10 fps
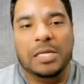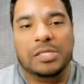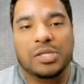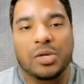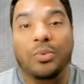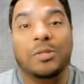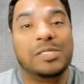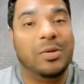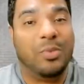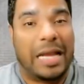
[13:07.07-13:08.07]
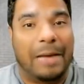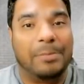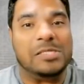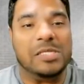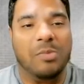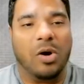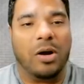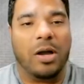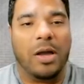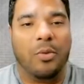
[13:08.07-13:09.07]
So we'll see what happens
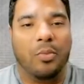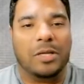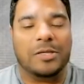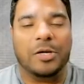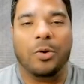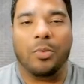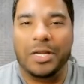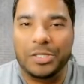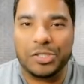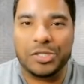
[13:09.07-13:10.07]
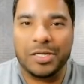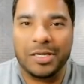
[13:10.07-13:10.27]
tomorrow and what the Grinch